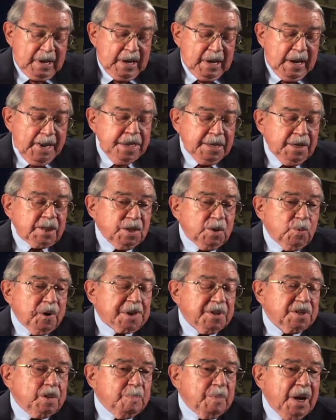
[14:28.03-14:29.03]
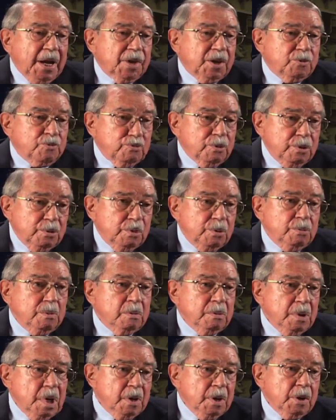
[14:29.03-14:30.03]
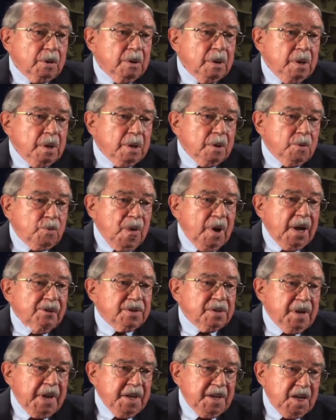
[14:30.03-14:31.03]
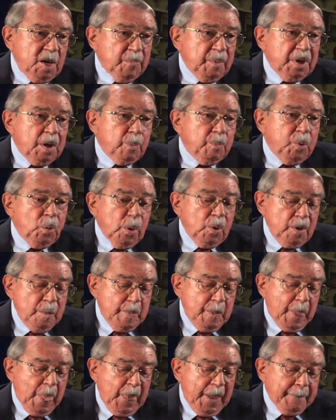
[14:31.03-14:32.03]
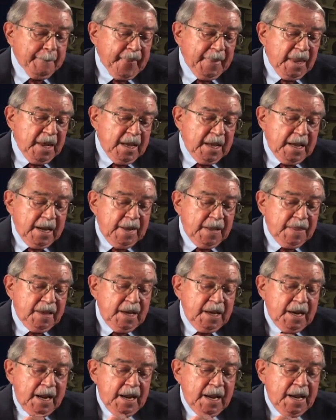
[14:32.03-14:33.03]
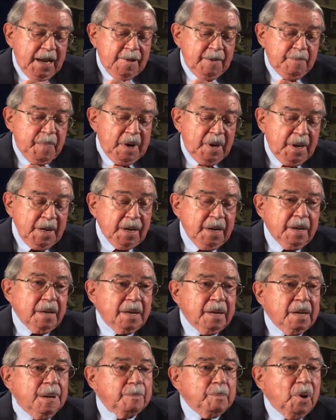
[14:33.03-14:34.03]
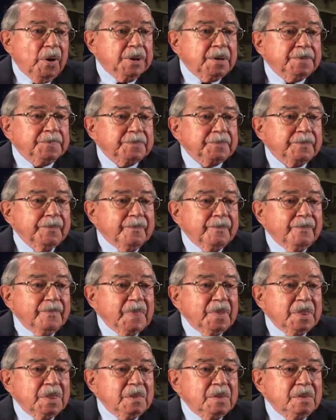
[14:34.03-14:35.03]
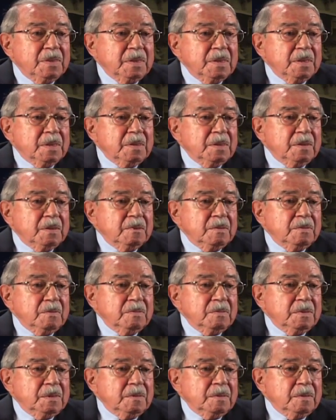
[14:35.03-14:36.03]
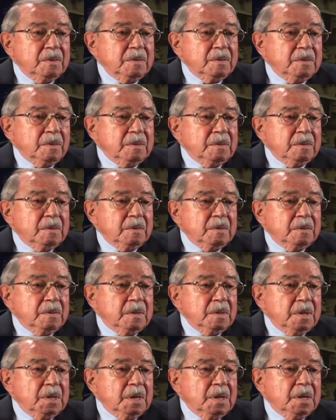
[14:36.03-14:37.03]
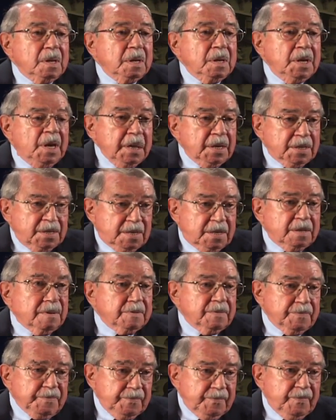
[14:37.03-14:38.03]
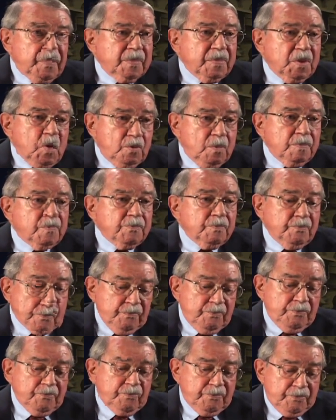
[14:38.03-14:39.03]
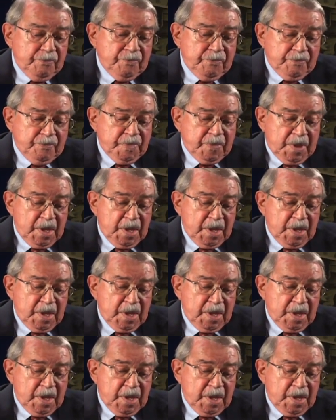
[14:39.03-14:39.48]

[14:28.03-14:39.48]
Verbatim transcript: I get the rest of my crew gradually coming aboard. And then now I had my... Ship, pardon? I'm sorry, did the rest of your crew ship on the LST as well? Yes. Yes. Mm -hmm. That makes sense.